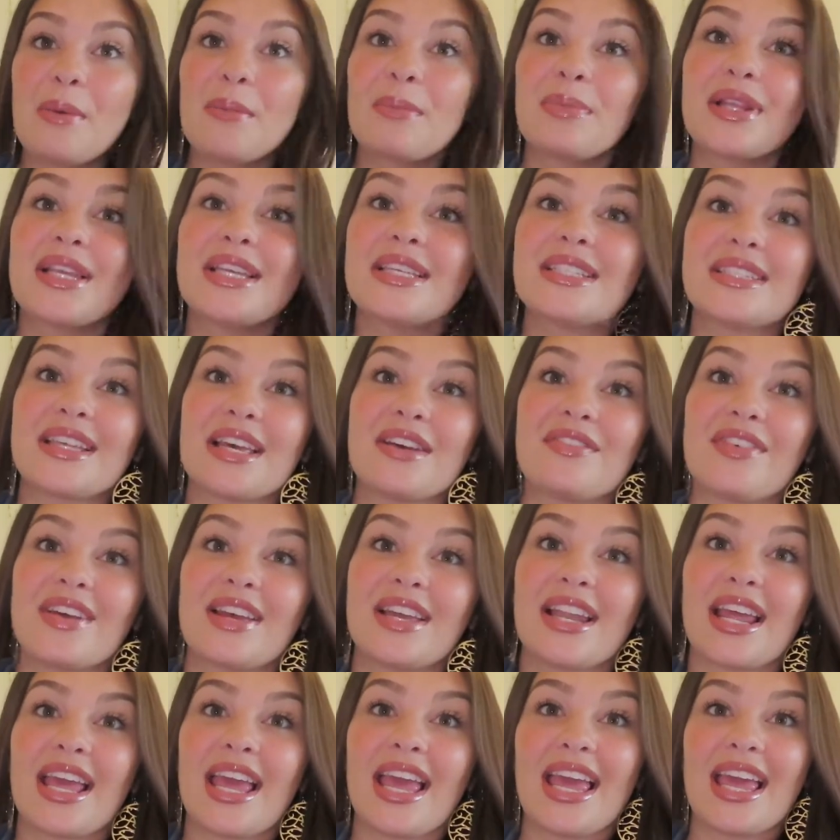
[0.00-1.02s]
please give
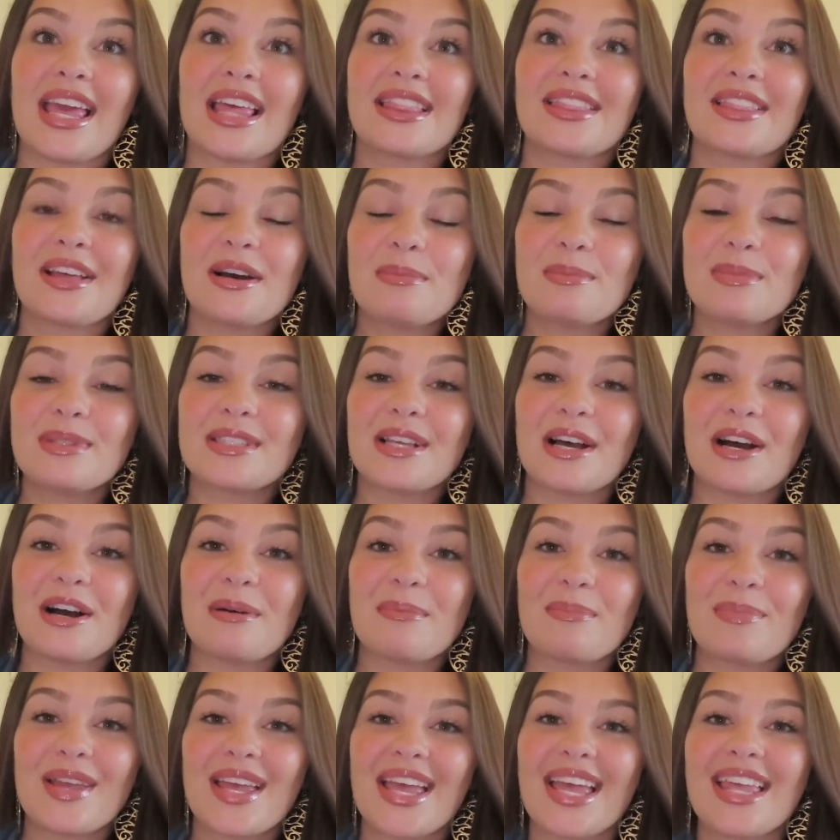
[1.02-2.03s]
it a thumbs
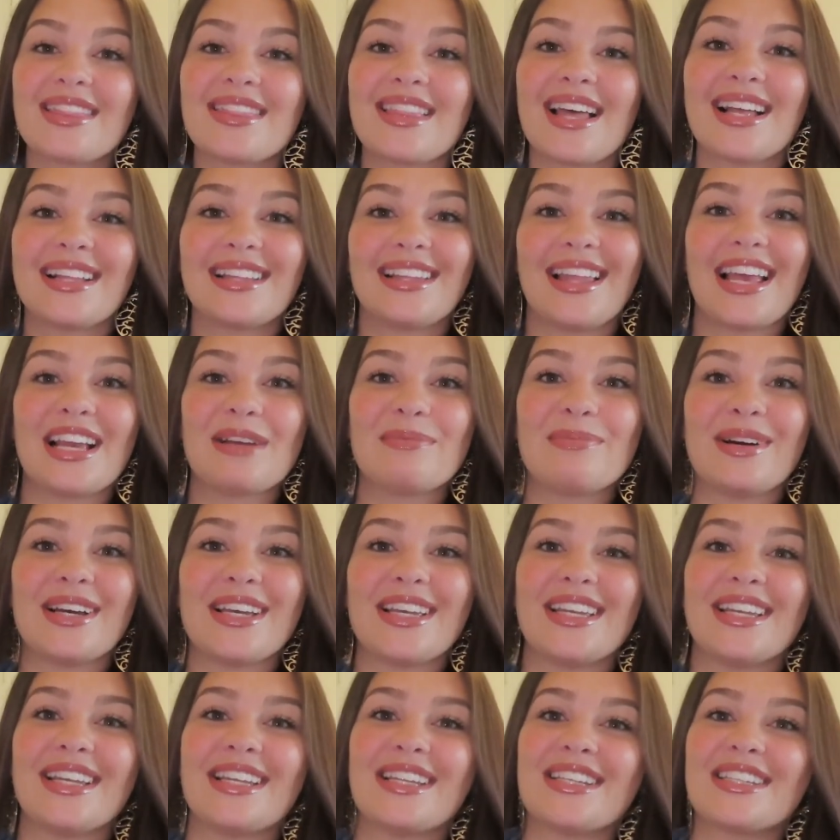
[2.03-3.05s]
up, hit that like
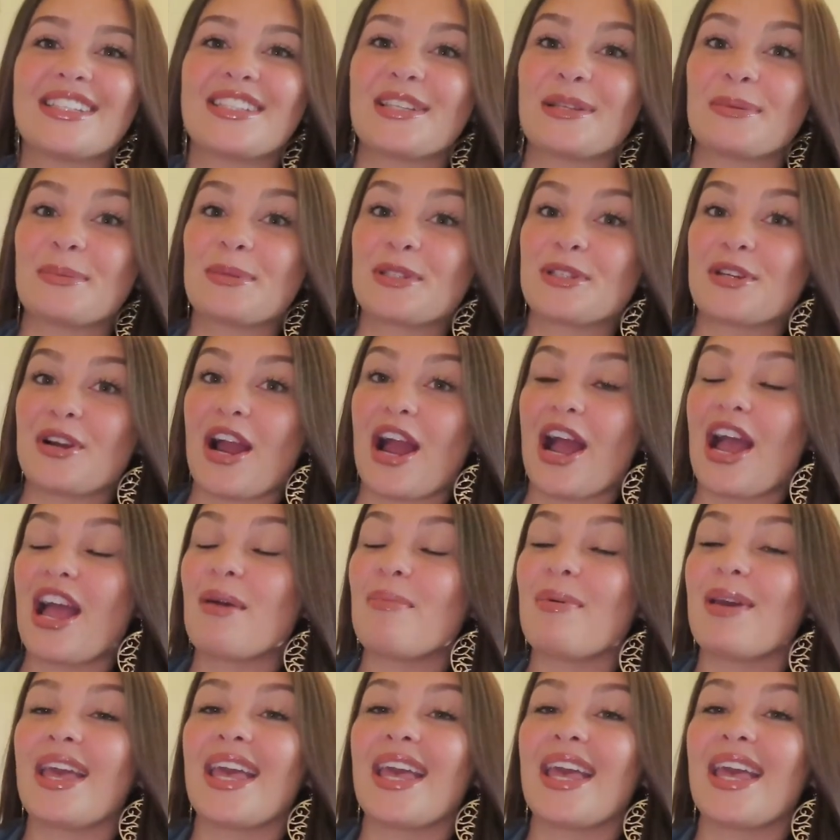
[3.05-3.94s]
button, subscribe,